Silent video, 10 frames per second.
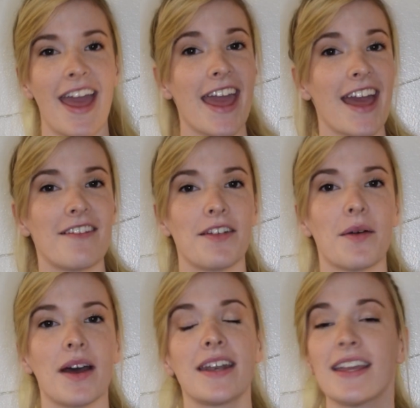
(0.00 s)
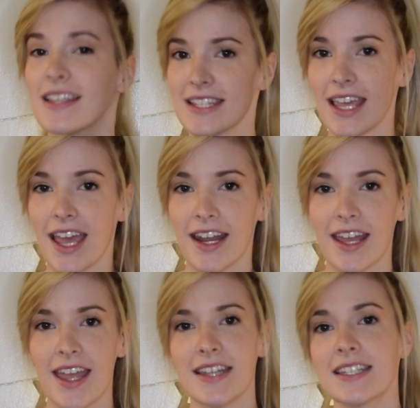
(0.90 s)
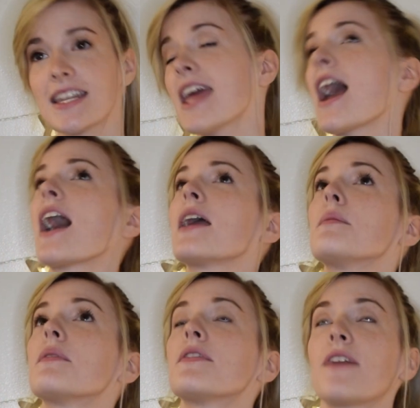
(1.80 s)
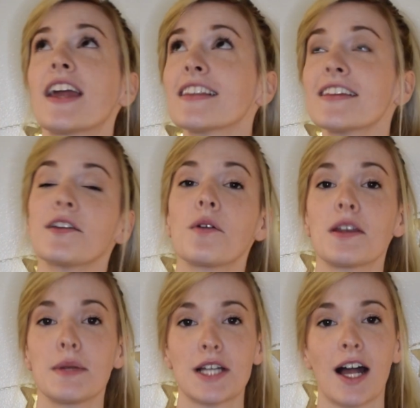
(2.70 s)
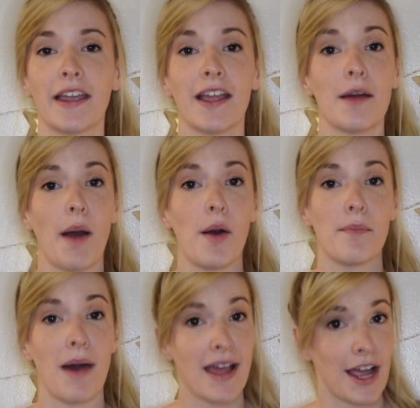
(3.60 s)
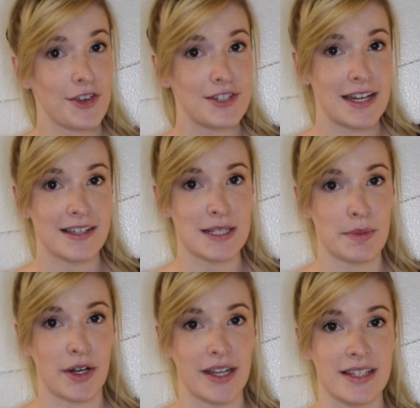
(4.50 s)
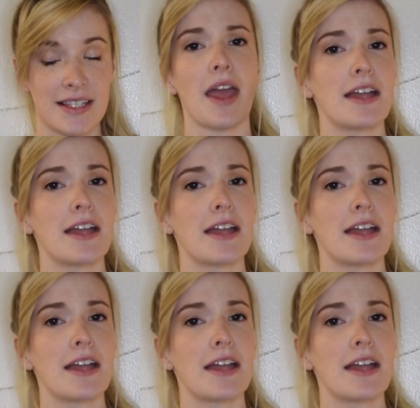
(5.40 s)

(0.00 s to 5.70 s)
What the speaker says: Hey everyone, it's Anna, and today I am finally going to be talking about my Accutane experience,